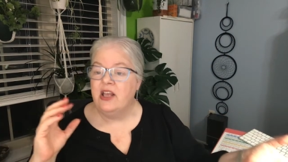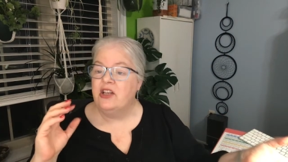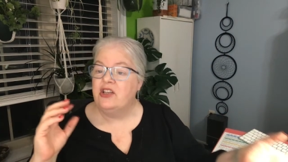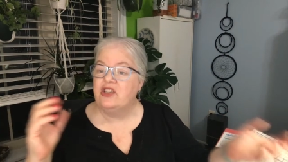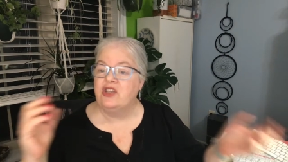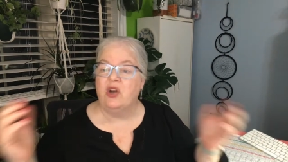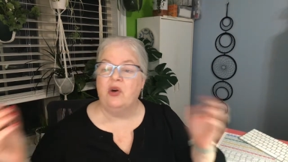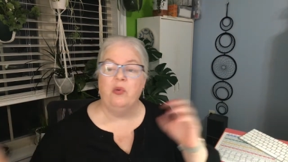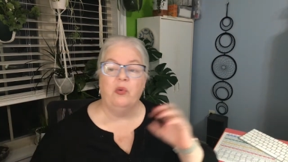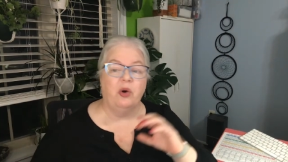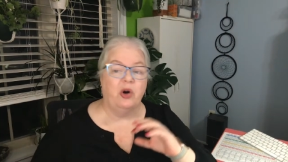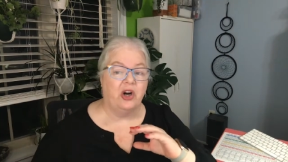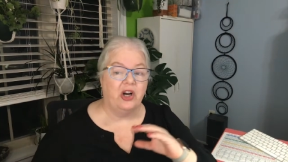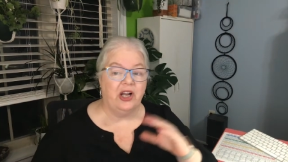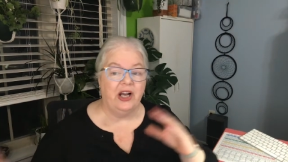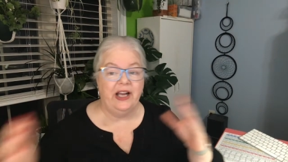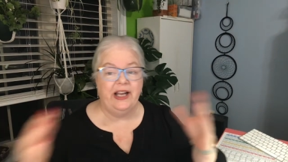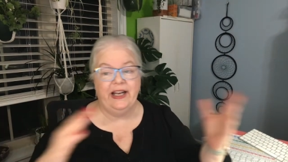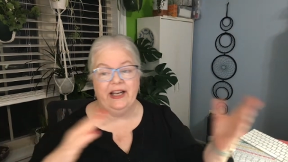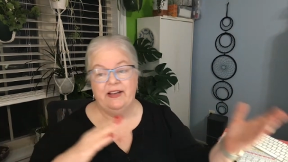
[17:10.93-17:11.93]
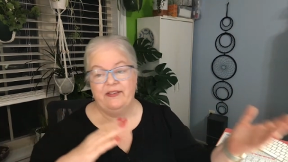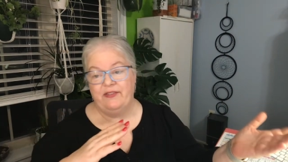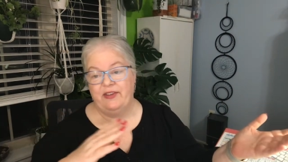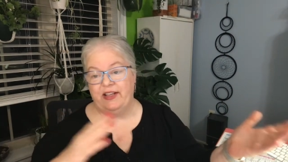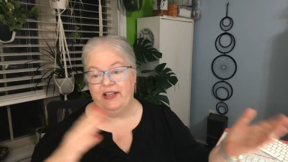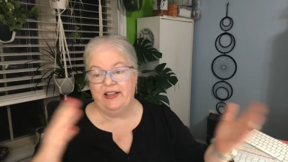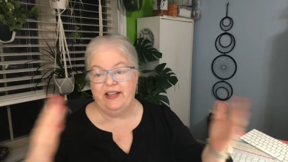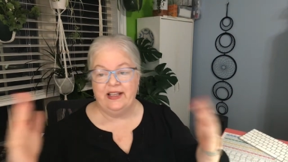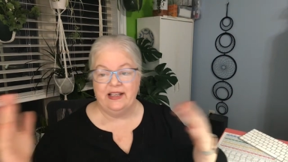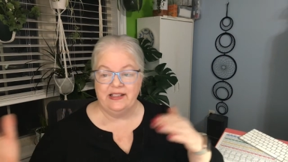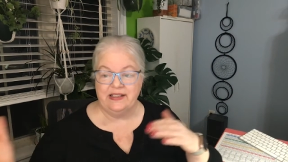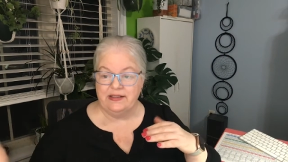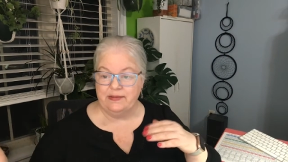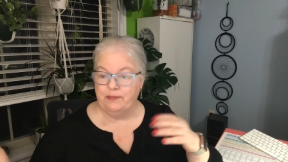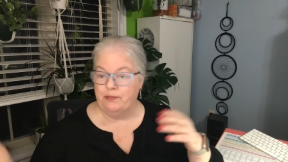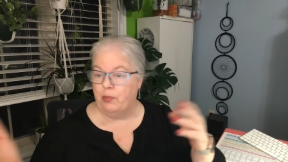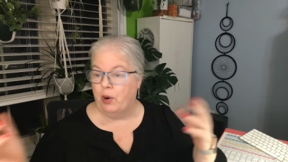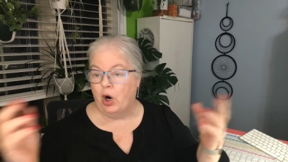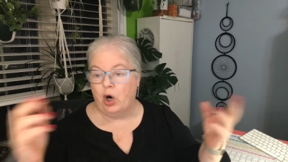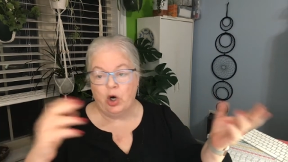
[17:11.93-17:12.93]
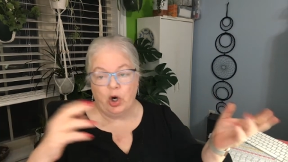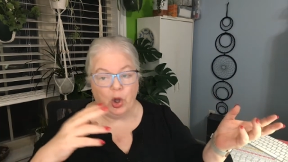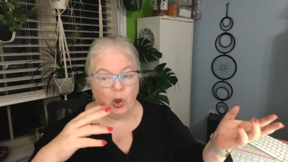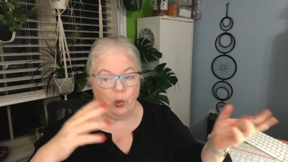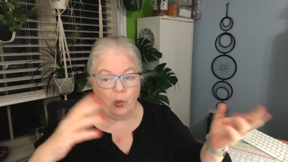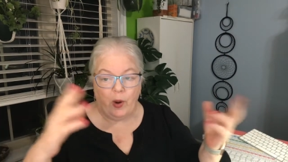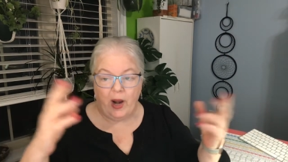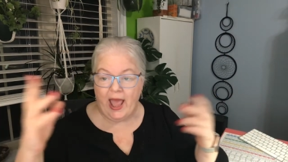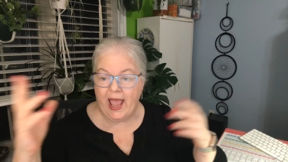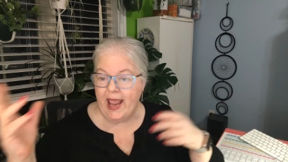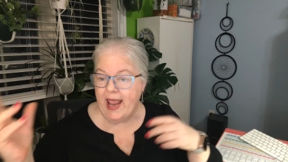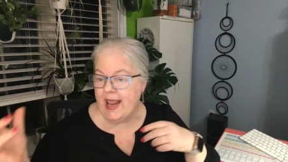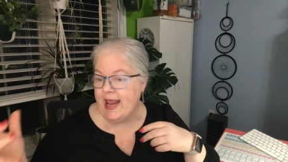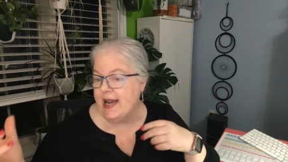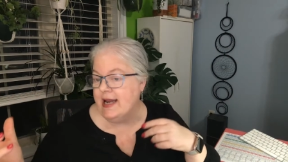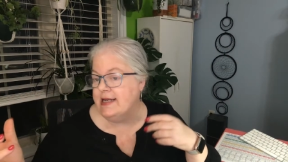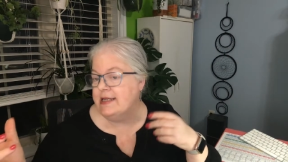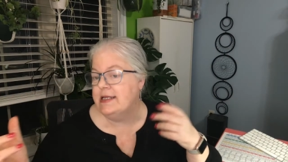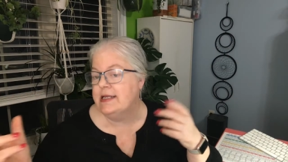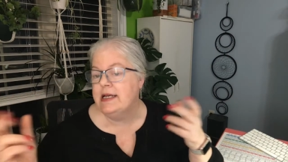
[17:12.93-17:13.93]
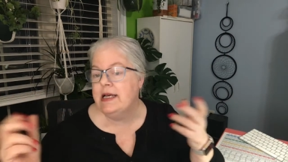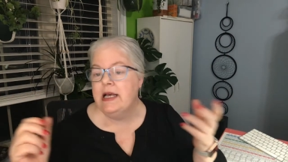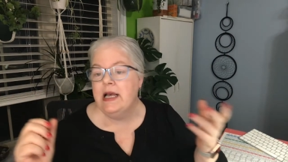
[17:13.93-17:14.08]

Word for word: So we're kind of in this Bardo land.